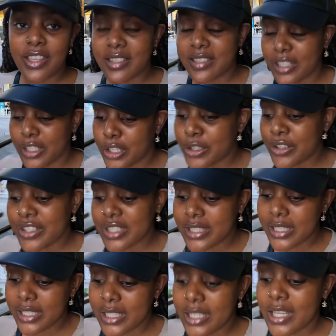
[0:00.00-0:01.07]
The
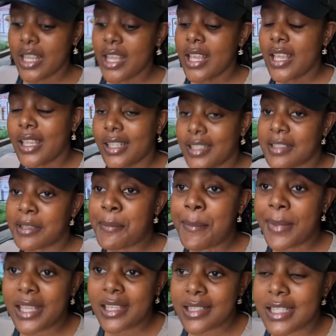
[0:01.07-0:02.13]
security is
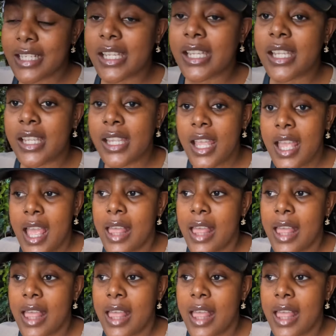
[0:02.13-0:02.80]
amazing.